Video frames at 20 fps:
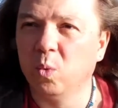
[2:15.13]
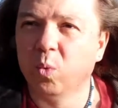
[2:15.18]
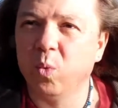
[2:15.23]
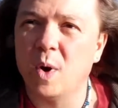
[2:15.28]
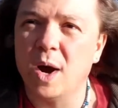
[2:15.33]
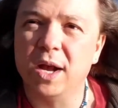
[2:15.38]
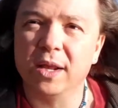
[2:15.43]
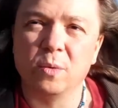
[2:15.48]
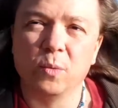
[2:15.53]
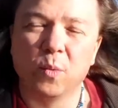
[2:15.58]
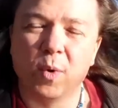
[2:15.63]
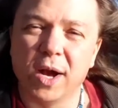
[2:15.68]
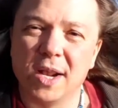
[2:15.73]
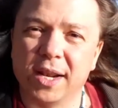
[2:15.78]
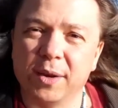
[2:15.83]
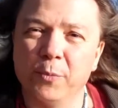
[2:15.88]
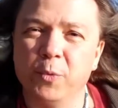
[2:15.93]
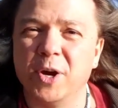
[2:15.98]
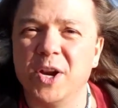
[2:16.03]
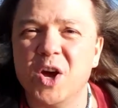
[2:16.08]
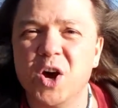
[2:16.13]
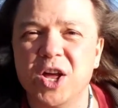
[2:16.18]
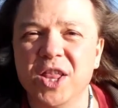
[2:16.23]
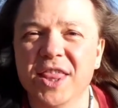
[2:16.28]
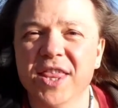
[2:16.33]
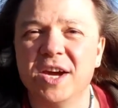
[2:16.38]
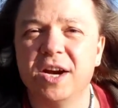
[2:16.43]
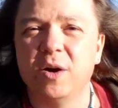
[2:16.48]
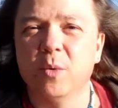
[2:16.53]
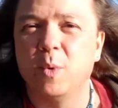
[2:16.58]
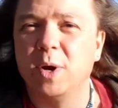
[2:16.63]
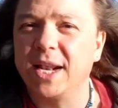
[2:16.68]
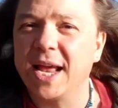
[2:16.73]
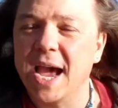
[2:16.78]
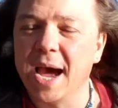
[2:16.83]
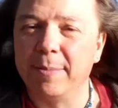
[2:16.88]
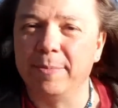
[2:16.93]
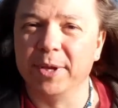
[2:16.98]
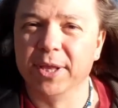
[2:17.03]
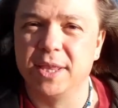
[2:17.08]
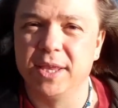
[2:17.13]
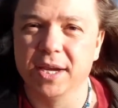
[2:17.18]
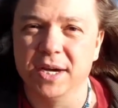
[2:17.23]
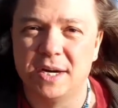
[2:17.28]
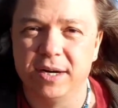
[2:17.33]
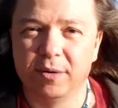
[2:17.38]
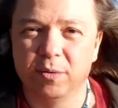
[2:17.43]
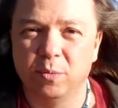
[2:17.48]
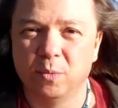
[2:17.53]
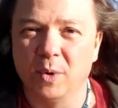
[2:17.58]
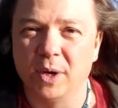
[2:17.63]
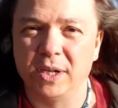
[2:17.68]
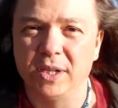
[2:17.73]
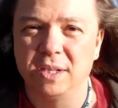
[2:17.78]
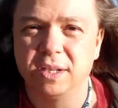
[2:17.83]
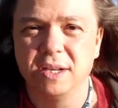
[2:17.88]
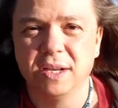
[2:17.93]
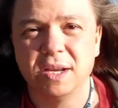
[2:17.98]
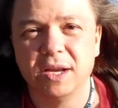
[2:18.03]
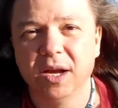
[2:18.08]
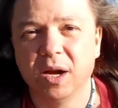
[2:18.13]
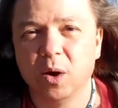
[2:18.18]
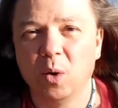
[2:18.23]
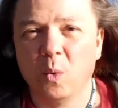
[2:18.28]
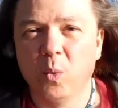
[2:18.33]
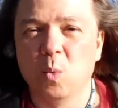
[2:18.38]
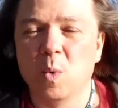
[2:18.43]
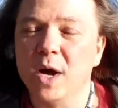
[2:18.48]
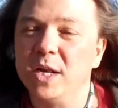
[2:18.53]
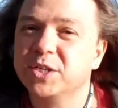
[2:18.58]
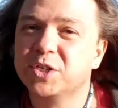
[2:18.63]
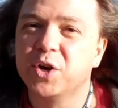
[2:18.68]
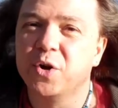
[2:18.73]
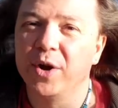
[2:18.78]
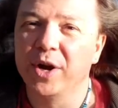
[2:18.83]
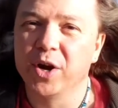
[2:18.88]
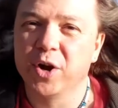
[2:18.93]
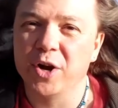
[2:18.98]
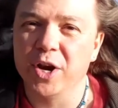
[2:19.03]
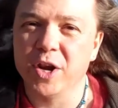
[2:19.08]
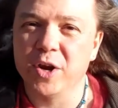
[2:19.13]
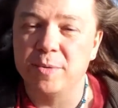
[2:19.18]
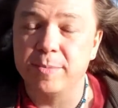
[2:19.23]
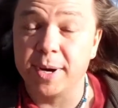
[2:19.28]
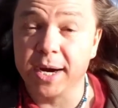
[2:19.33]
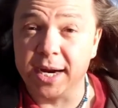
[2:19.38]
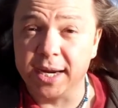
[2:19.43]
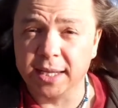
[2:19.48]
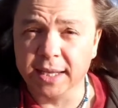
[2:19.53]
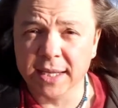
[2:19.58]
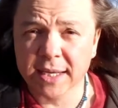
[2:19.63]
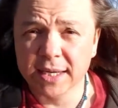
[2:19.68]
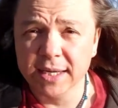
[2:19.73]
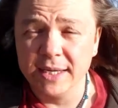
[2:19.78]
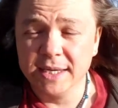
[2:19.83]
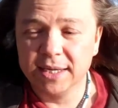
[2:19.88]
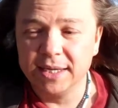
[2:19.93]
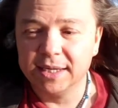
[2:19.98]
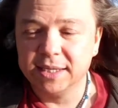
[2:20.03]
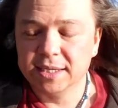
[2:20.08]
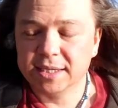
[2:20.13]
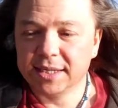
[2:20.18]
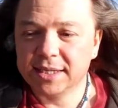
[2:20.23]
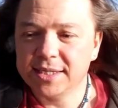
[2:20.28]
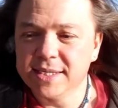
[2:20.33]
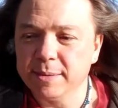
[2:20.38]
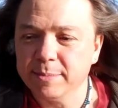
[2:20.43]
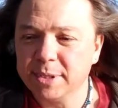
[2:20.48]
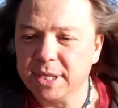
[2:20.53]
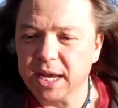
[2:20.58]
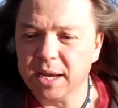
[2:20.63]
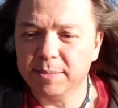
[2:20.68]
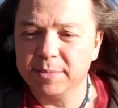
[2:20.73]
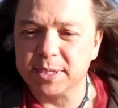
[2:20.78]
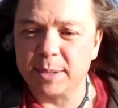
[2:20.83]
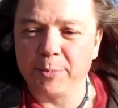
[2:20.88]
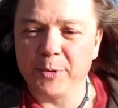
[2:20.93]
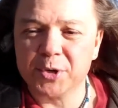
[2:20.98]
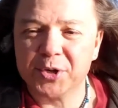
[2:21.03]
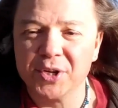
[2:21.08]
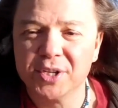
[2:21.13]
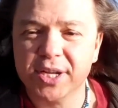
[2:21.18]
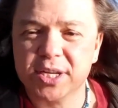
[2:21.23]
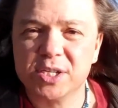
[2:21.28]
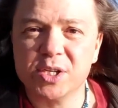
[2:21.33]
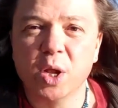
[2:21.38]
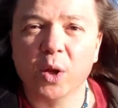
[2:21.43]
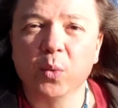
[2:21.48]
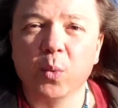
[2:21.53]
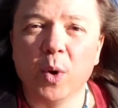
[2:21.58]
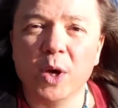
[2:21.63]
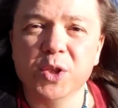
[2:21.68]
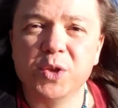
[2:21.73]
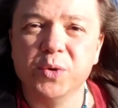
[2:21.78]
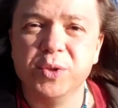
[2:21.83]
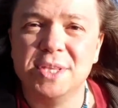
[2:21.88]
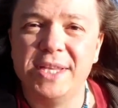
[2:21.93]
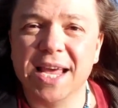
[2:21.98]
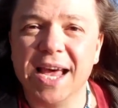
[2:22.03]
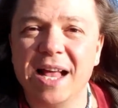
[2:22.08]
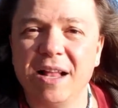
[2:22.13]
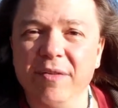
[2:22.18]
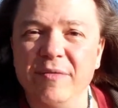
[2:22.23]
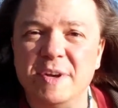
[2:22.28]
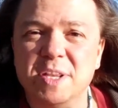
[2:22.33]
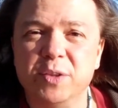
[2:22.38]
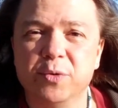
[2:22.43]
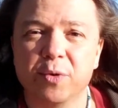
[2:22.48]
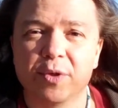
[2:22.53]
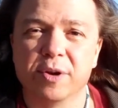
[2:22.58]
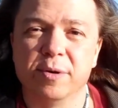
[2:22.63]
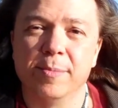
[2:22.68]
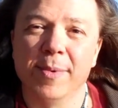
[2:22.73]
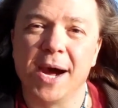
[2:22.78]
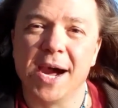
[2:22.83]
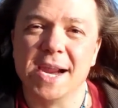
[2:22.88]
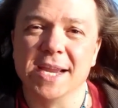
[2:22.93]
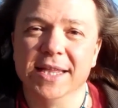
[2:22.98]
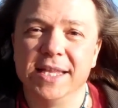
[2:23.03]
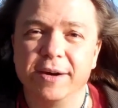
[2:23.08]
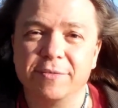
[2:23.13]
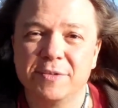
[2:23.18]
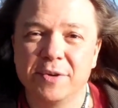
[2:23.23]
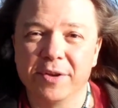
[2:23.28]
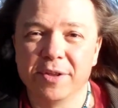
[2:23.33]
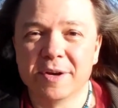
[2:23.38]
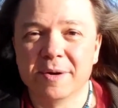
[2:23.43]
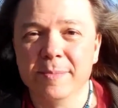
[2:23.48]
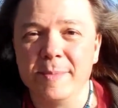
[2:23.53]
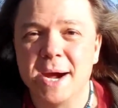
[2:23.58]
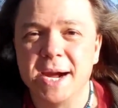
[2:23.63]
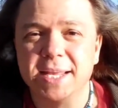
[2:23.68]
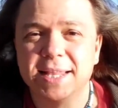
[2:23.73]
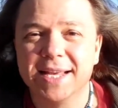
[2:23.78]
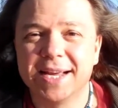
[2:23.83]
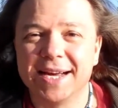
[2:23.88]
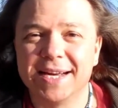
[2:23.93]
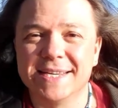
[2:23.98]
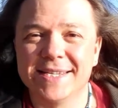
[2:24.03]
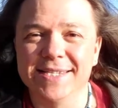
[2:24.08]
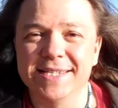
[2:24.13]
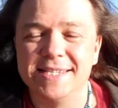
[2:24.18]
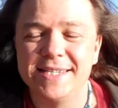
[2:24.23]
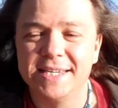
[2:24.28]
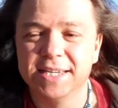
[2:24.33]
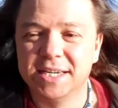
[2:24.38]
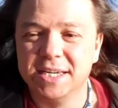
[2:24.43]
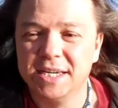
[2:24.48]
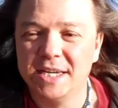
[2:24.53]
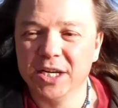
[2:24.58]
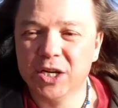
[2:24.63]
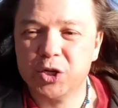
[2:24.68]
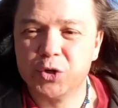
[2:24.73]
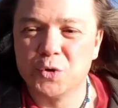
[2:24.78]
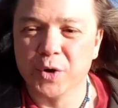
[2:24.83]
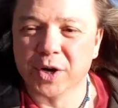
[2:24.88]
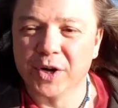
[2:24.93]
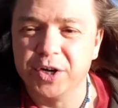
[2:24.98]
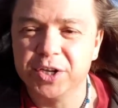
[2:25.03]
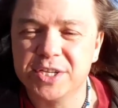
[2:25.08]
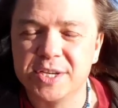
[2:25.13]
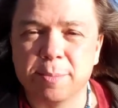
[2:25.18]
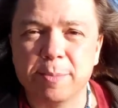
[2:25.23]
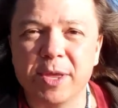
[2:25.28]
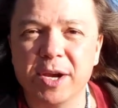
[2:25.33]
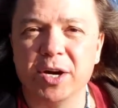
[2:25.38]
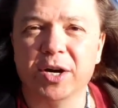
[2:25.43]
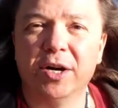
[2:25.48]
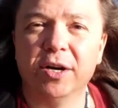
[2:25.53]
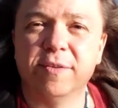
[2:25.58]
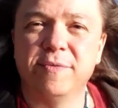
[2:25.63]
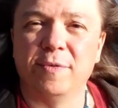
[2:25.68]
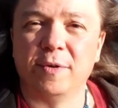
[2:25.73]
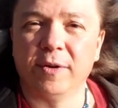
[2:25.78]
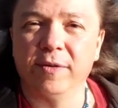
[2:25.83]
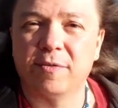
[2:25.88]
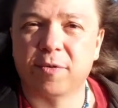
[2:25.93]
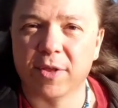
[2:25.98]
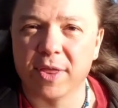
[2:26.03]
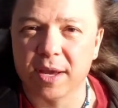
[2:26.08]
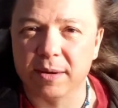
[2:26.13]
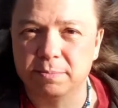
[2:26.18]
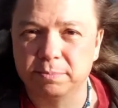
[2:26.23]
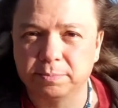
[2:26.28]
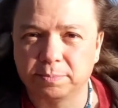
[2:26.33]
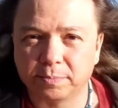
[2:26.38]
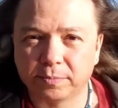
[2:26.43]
what went on there, what happened there, what's going on in your mind. Sometimes a person does not want to delve into their mind after their mind has triggered something hurtful for them,